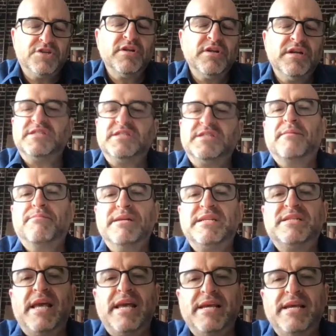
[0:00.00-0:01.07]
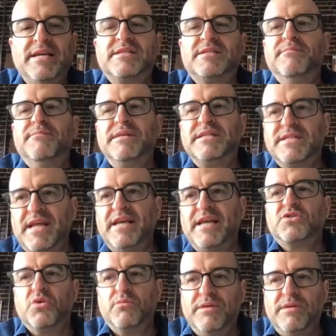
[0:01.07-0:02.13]
it truly is. Like, mistakes
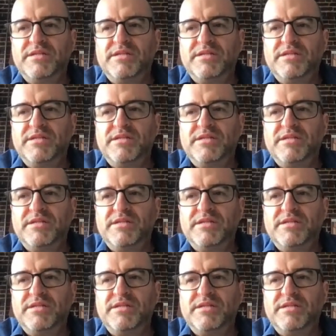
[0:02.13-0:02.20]
or